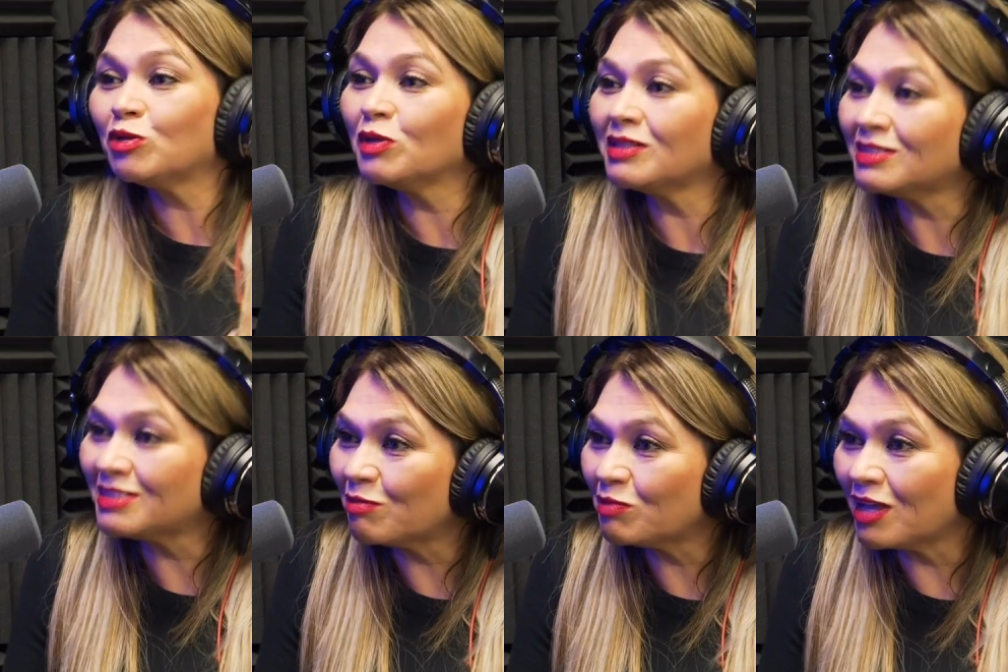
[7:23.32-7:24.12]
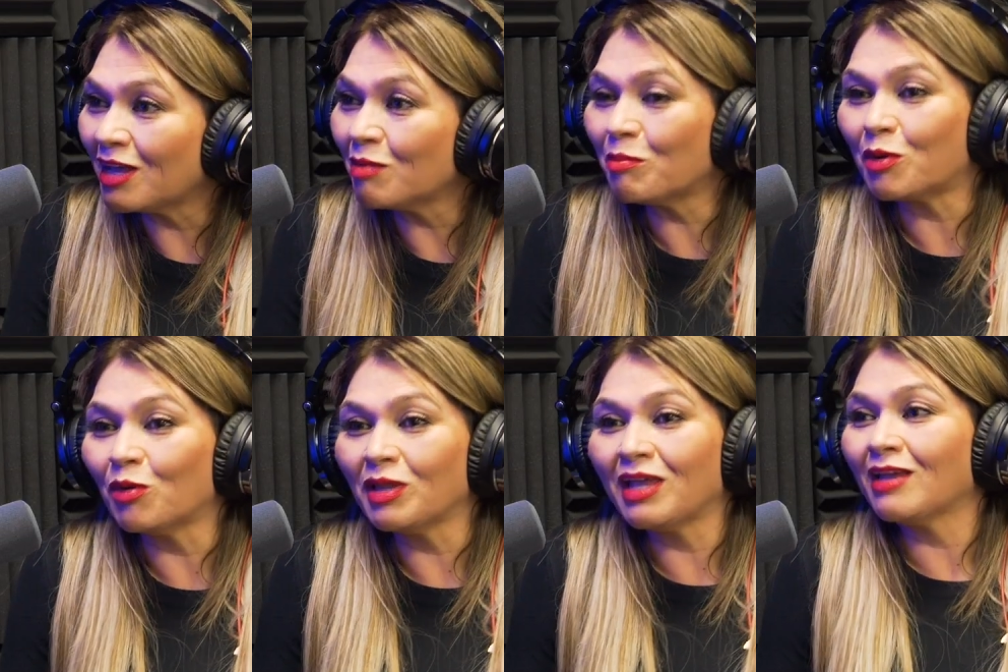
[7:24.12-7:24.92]
doing the same thing, but
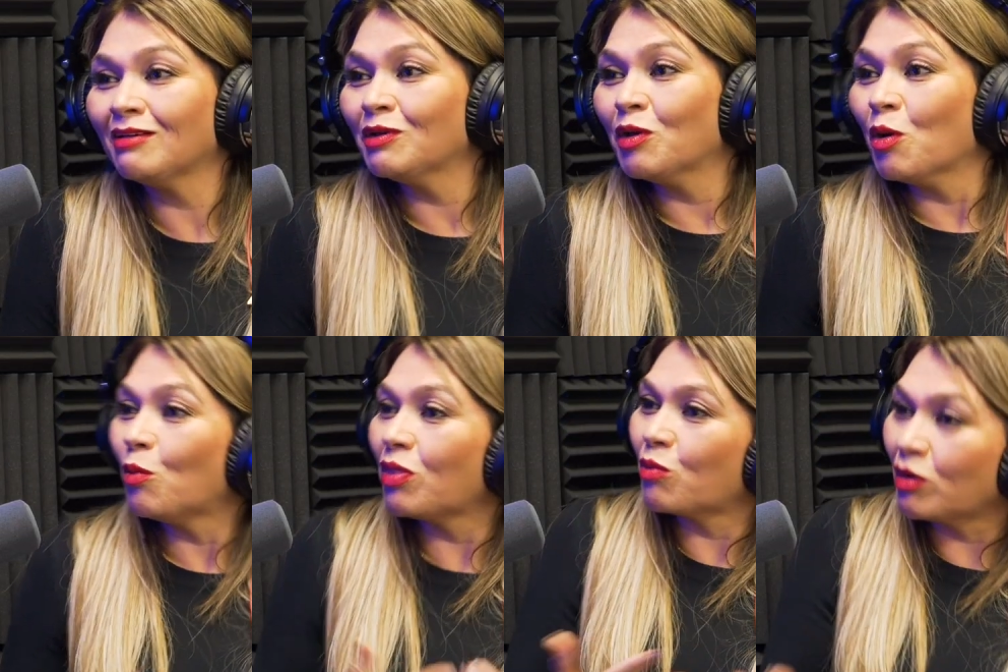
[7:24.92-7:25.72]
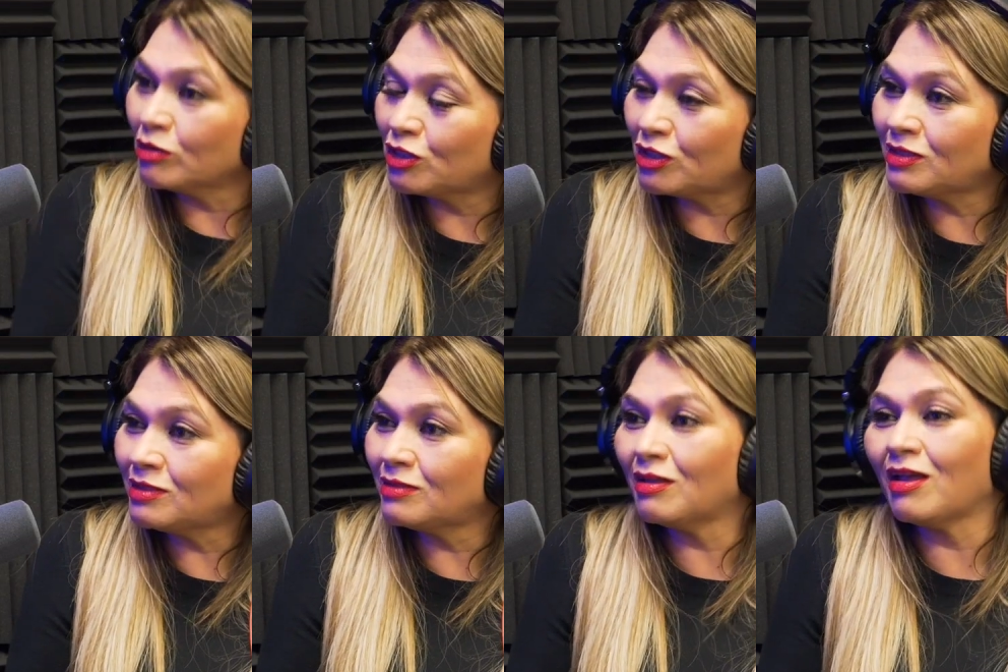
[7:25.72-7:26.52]
only with realtors
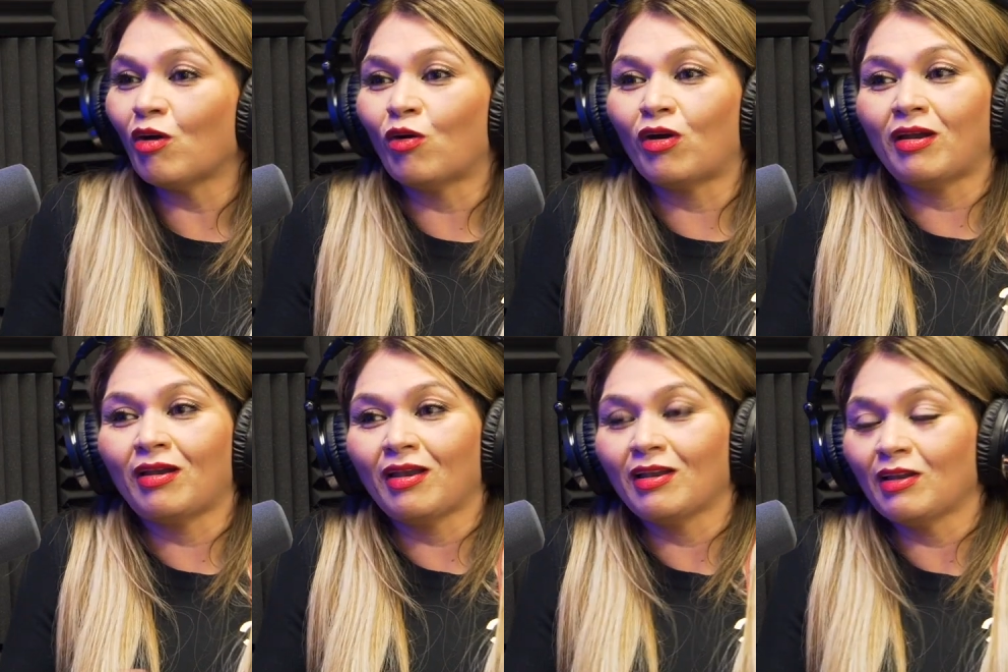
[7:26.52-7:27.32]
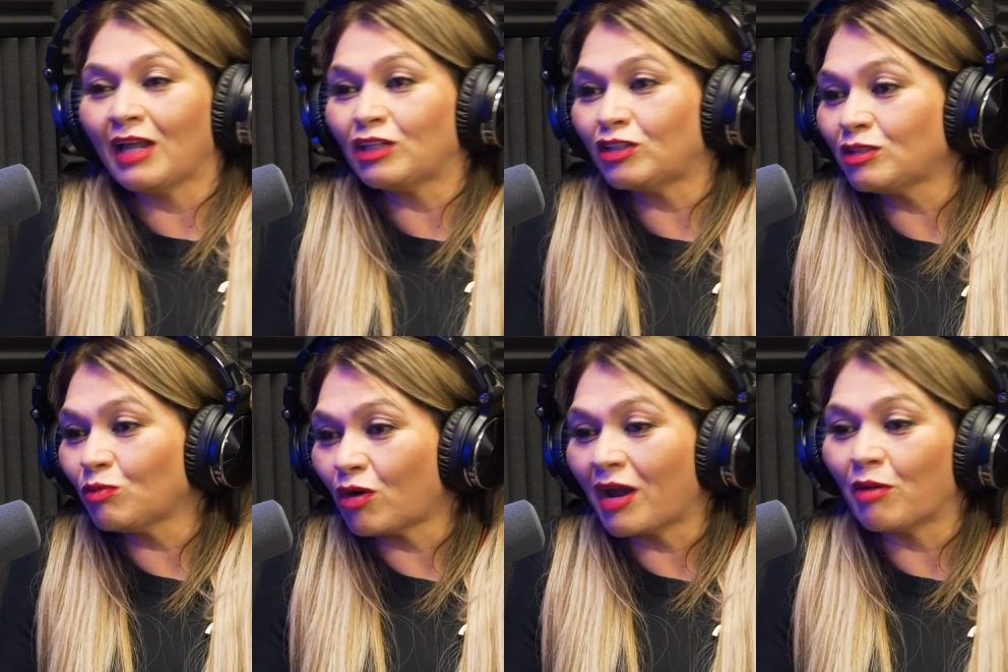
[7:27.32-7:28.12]
or lenders
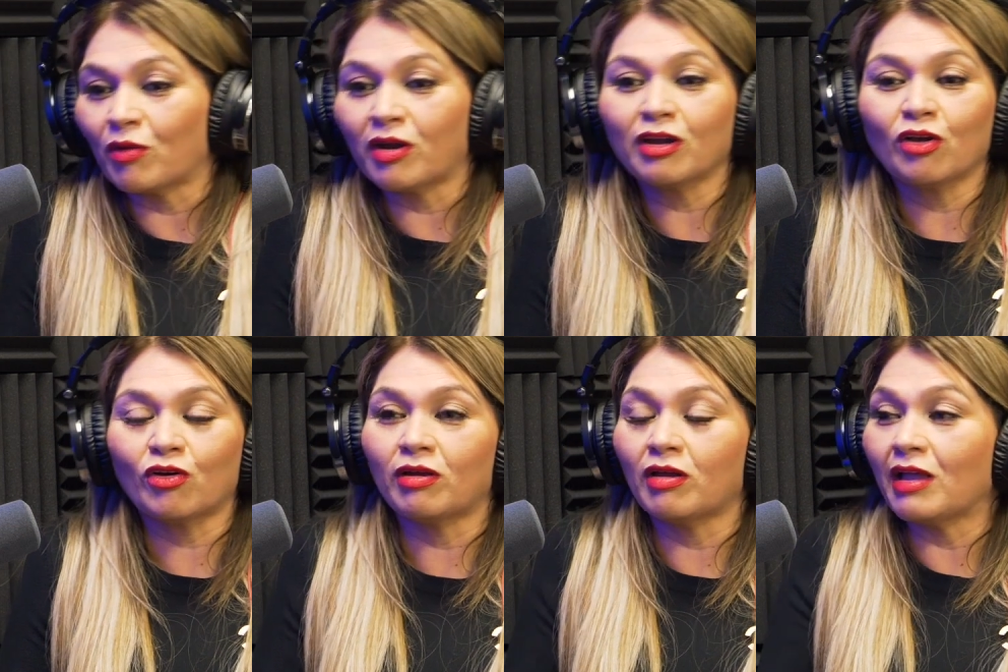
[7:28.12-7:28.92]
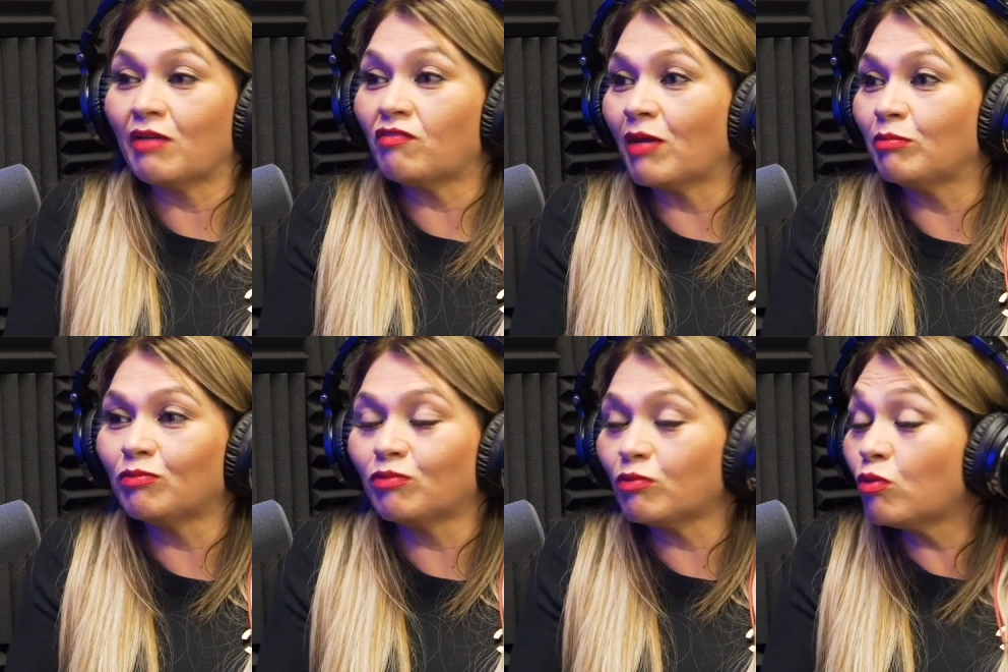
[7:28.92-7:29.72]
where I work, or if I'm
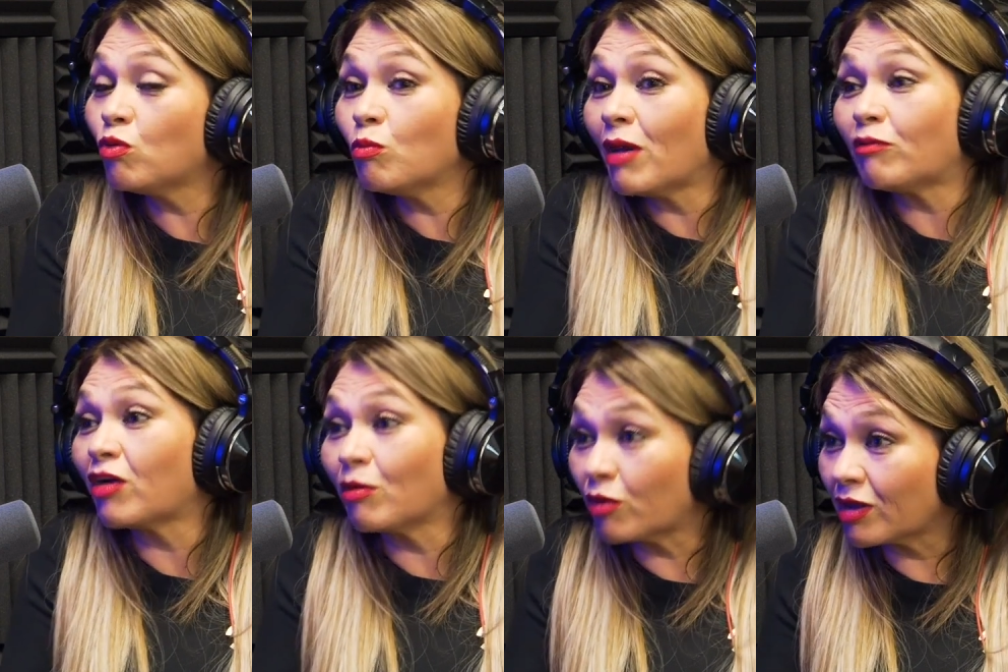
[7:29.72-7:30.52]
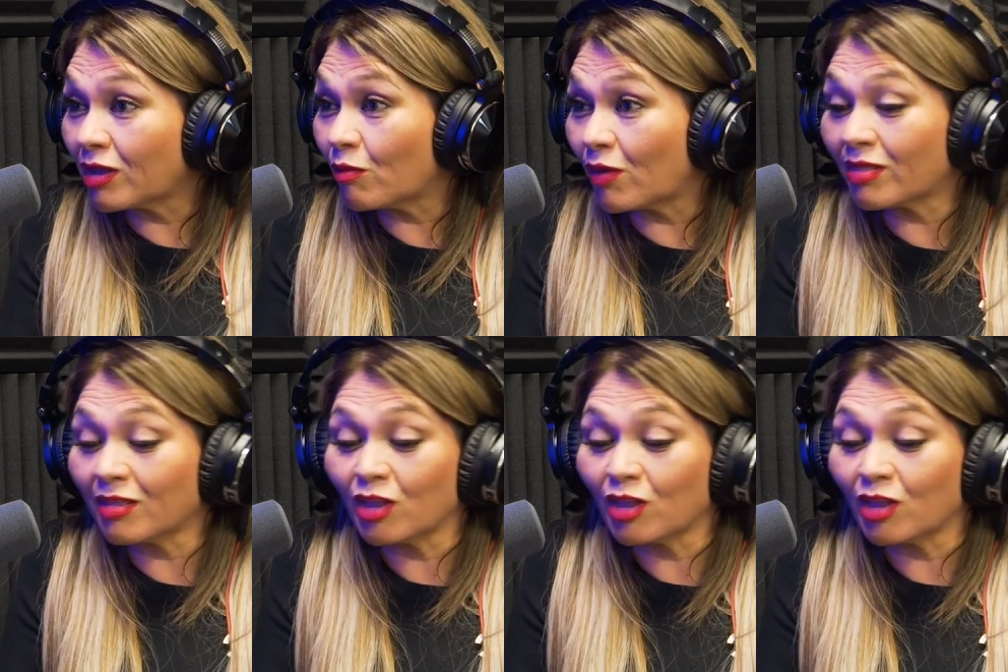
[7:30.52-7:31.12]
whomever I'm working with.